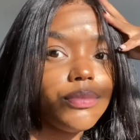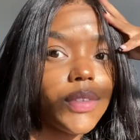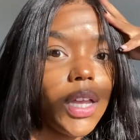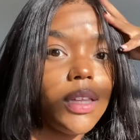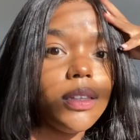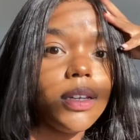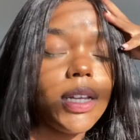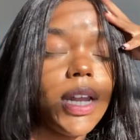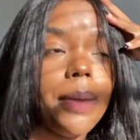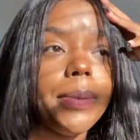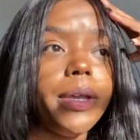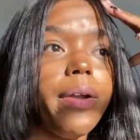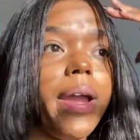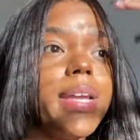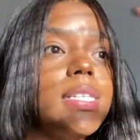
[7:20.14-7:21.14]
looking at me
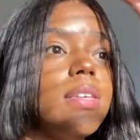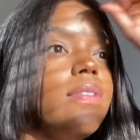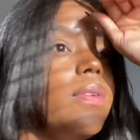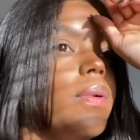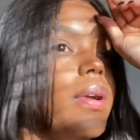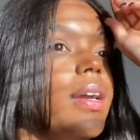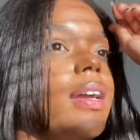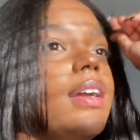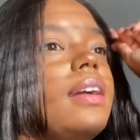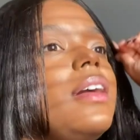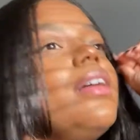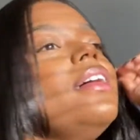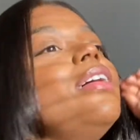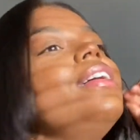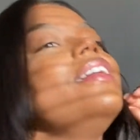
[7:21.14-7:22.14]
crazy for.
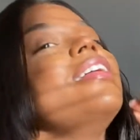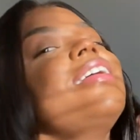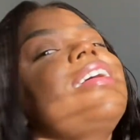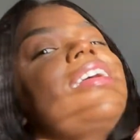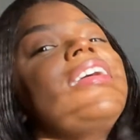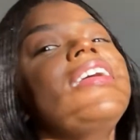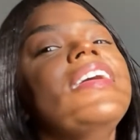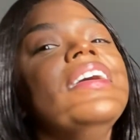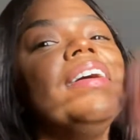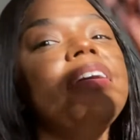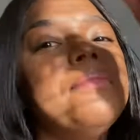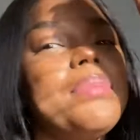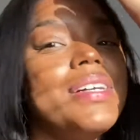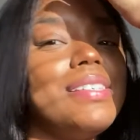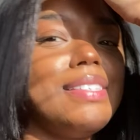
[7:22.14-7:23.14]

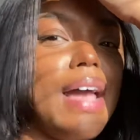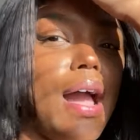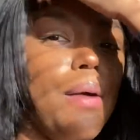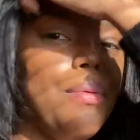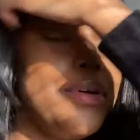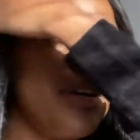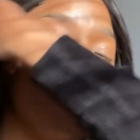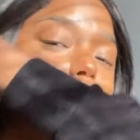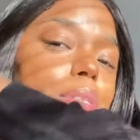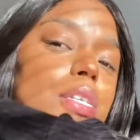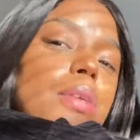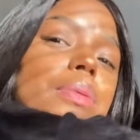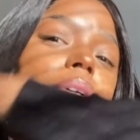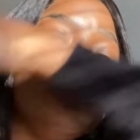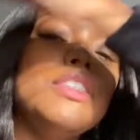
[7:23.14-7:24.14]
Because Ty will come to
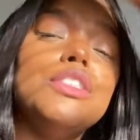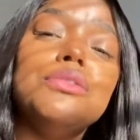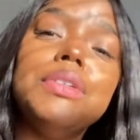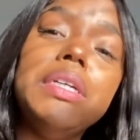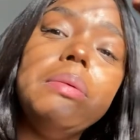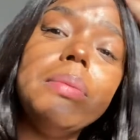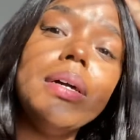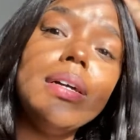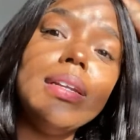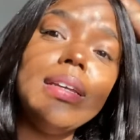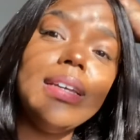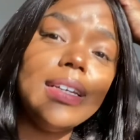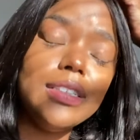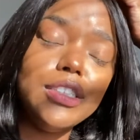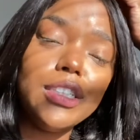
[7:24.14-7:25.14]
you in a dream, honey,
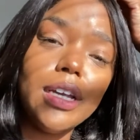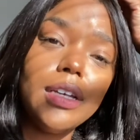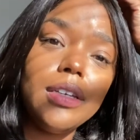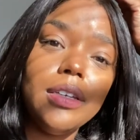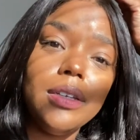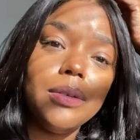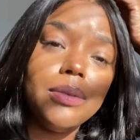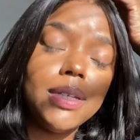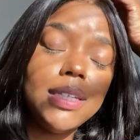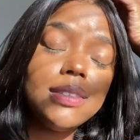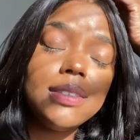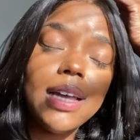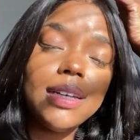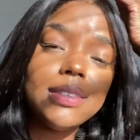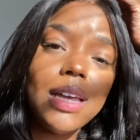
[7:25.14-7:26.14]
and check you. He's
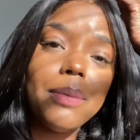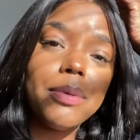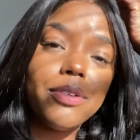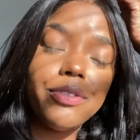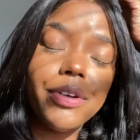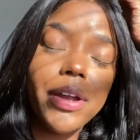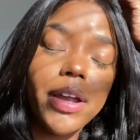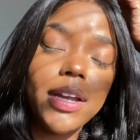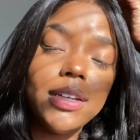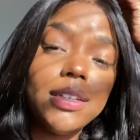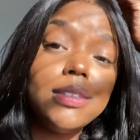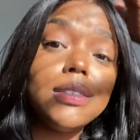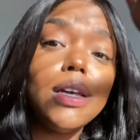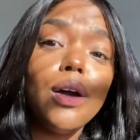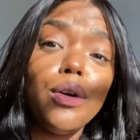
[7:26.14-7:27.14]
that type of friend. He
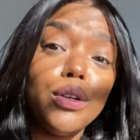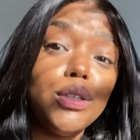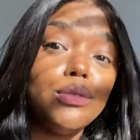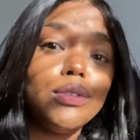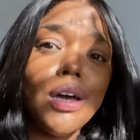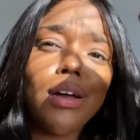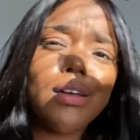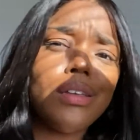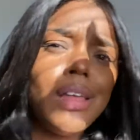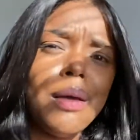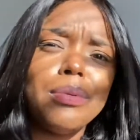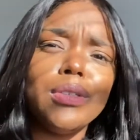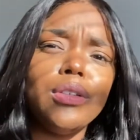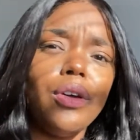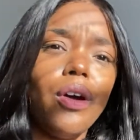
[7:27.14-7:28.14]
said, oh, you thought because I
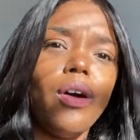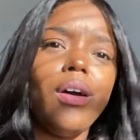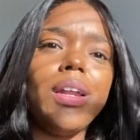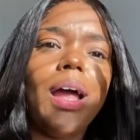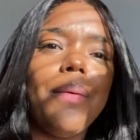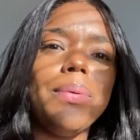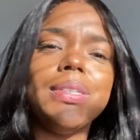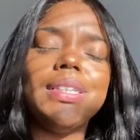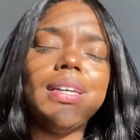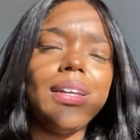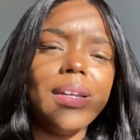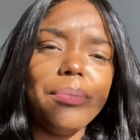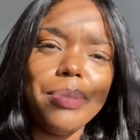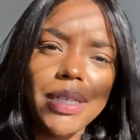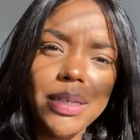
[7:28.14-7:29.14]
was gone I wasn't gonna
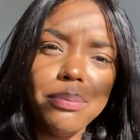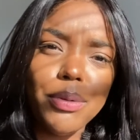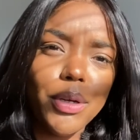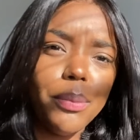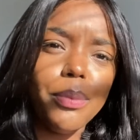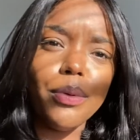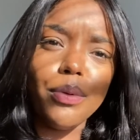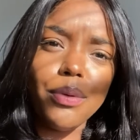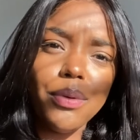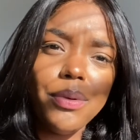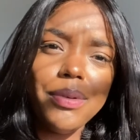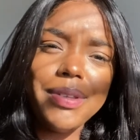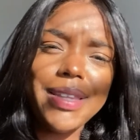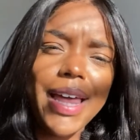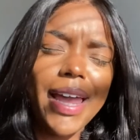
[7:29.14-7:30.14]
peep your
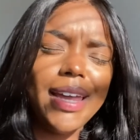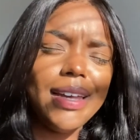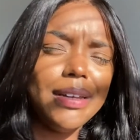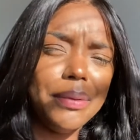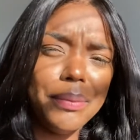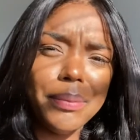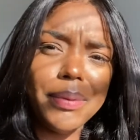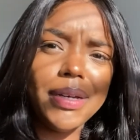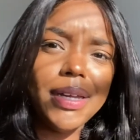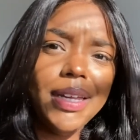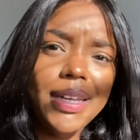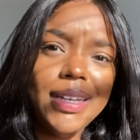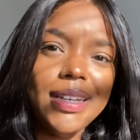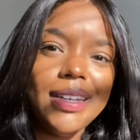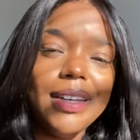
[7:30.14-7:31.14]
bull? Like,
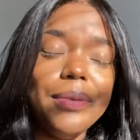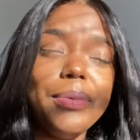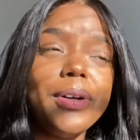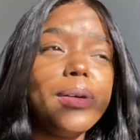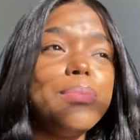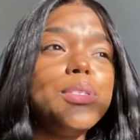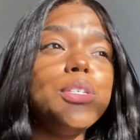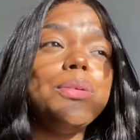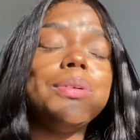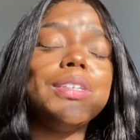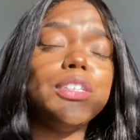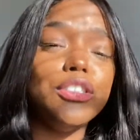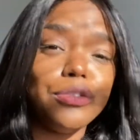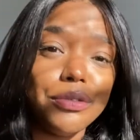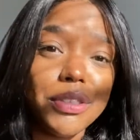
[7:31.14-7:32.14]
what? He will come to you in a
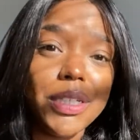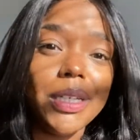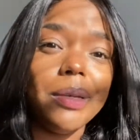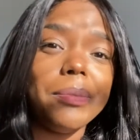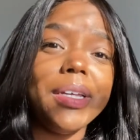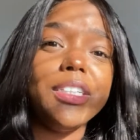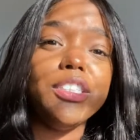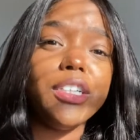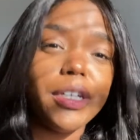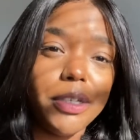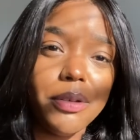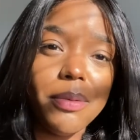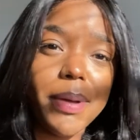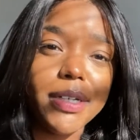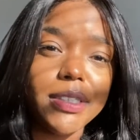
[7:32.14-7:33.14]
dream and check you
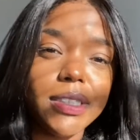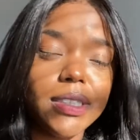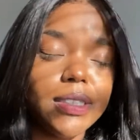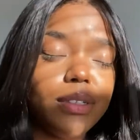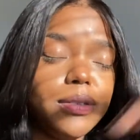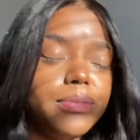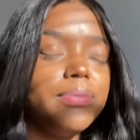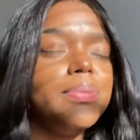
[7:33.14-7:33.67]
about yourself.